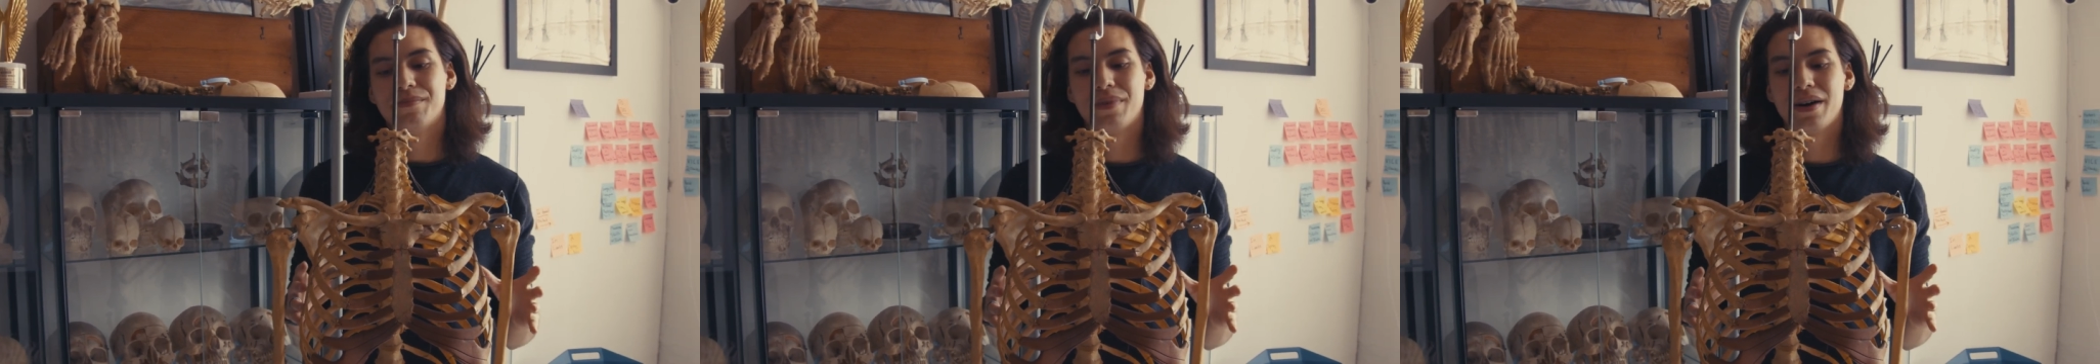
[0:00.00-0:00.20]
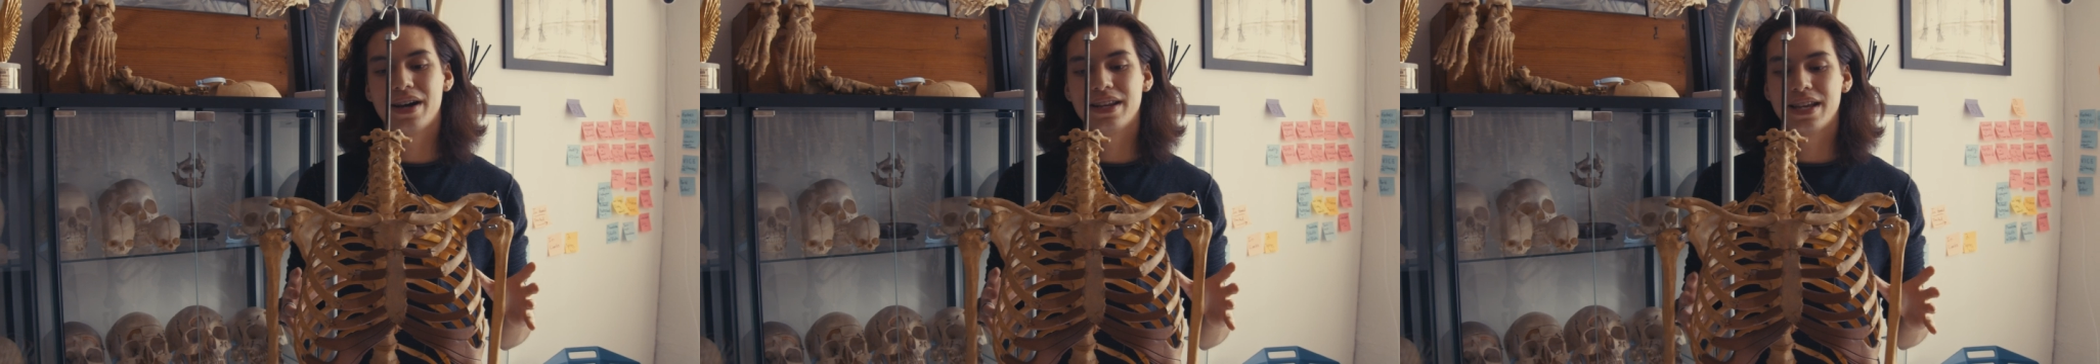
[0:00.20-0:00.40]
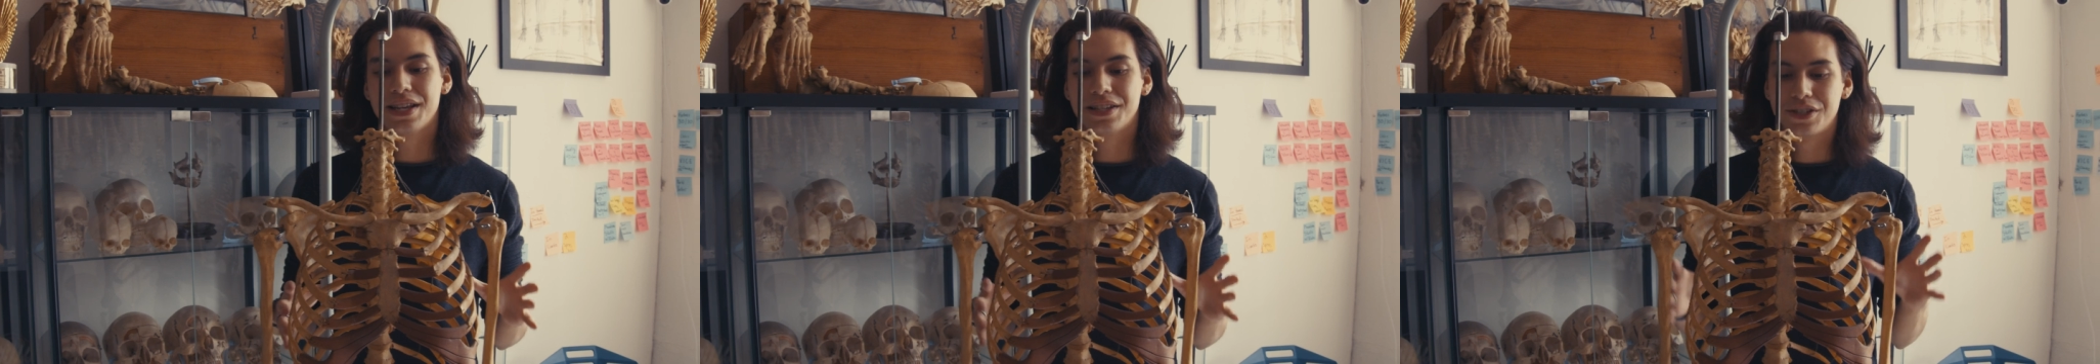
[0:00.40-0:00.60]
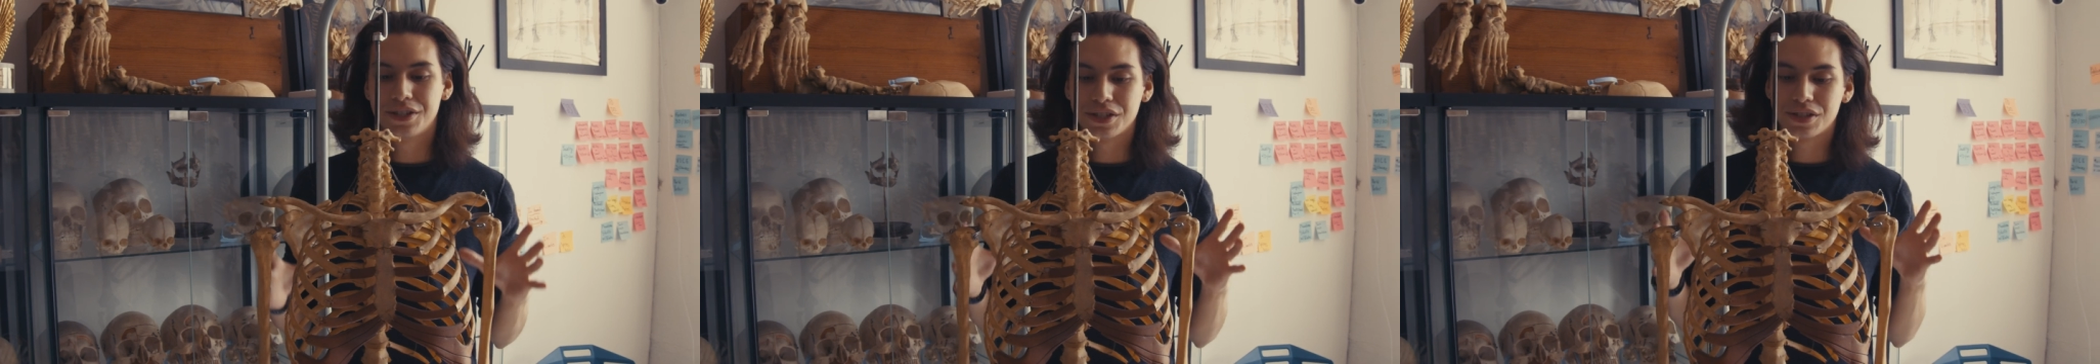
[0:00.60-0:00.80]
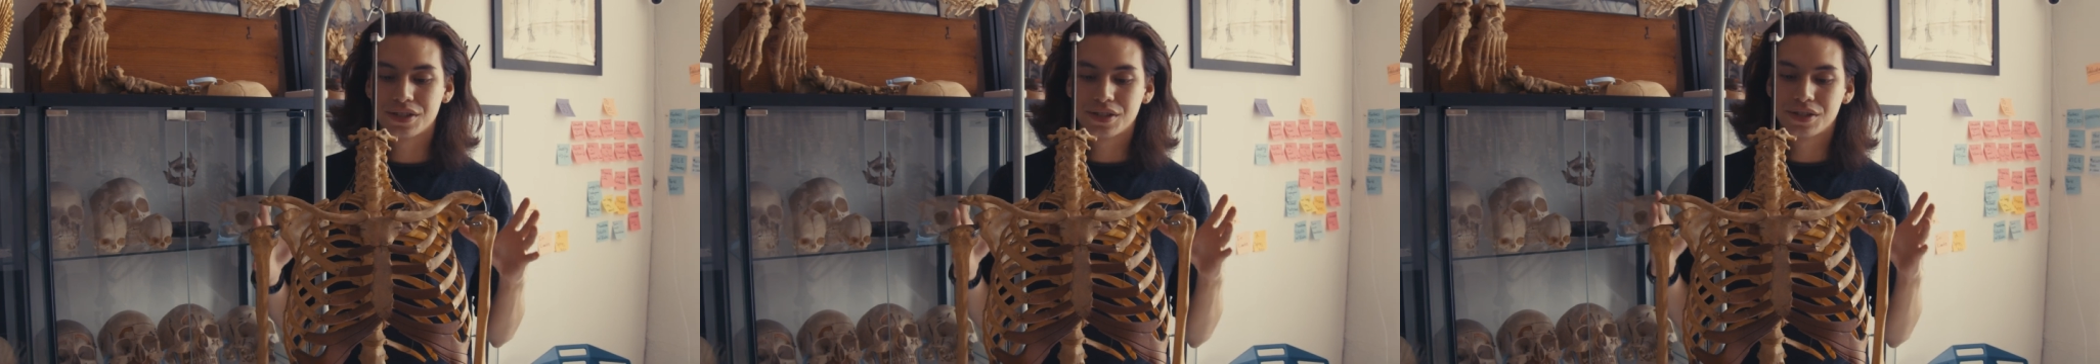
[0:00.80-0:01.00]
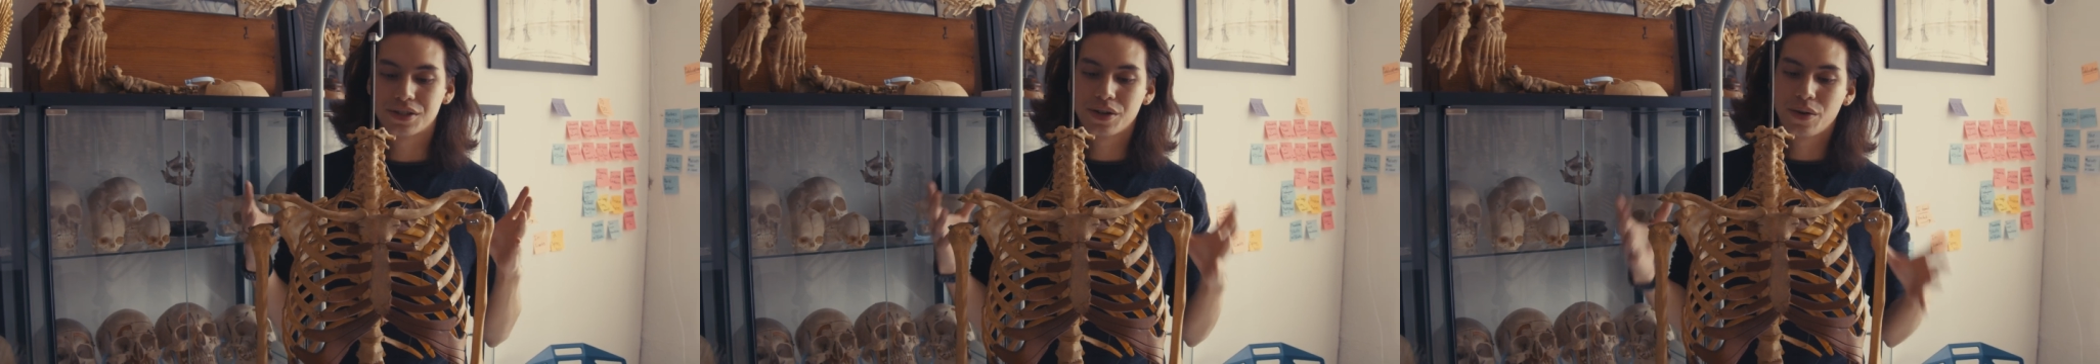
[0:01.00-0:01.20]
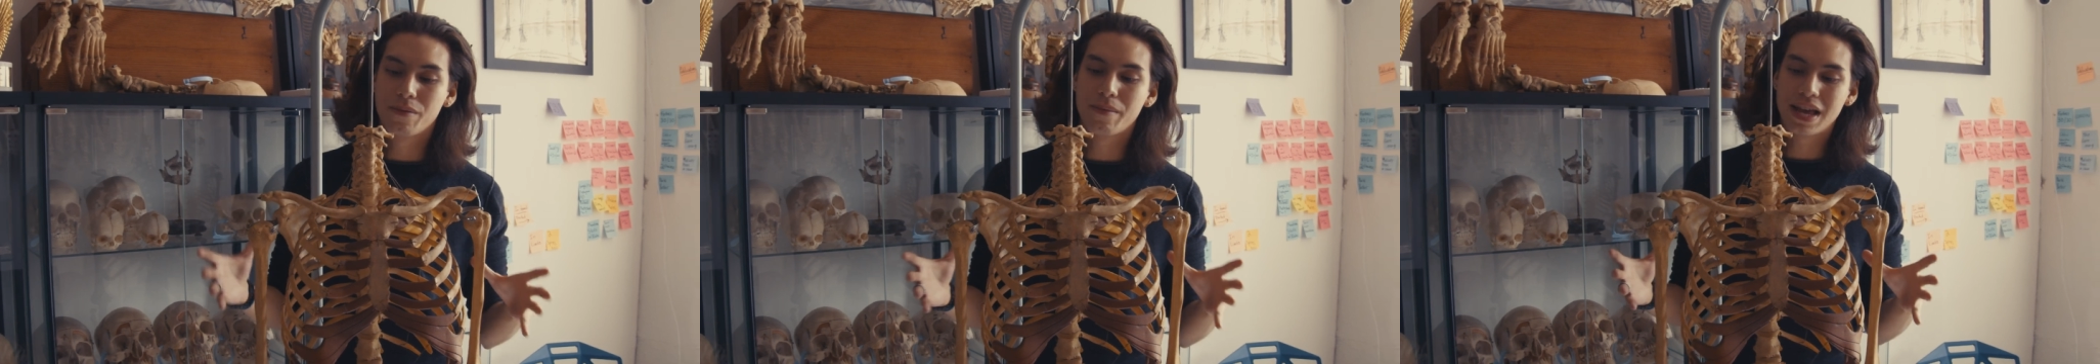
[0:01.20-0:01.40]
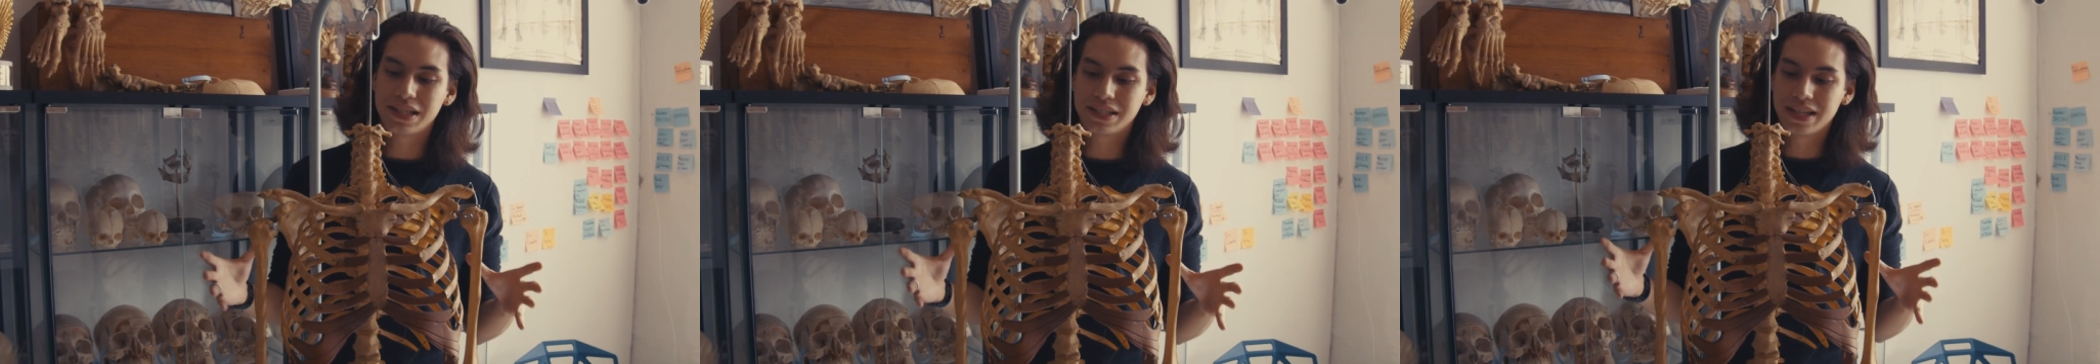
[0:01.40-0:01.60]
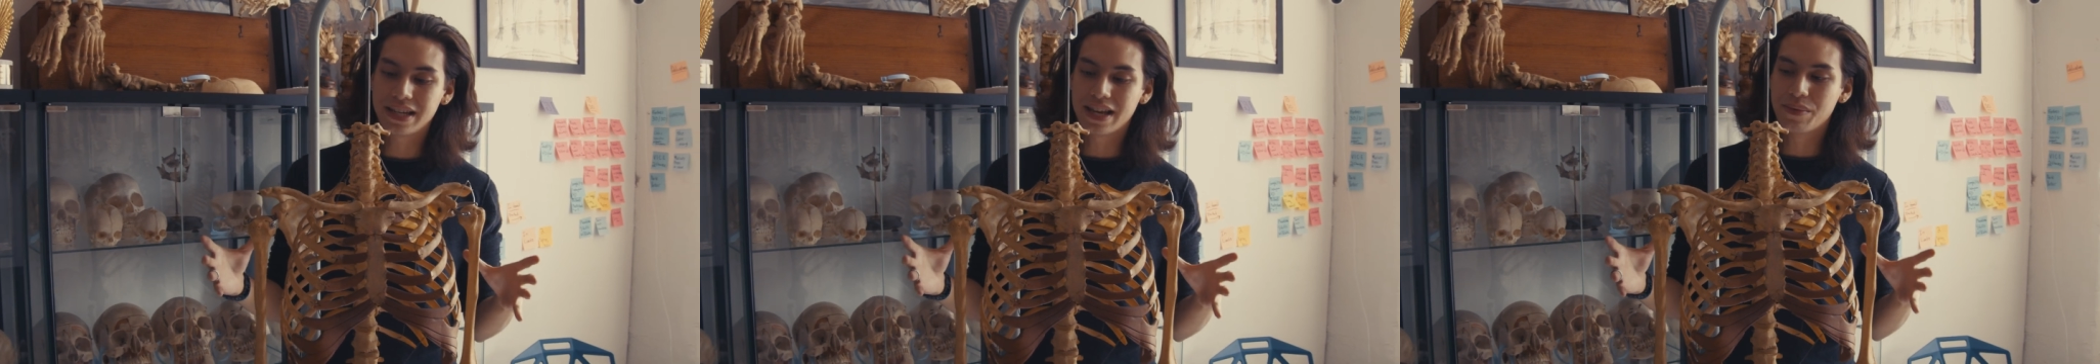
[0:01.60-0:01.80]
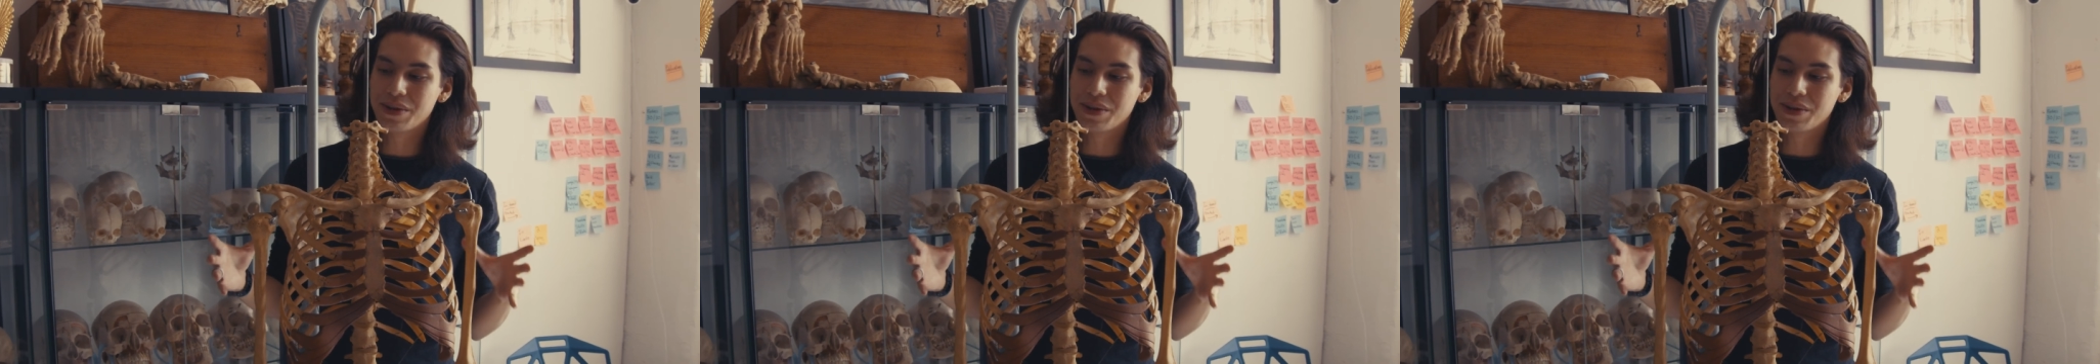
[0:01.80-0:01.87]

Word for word: But it's just so amazing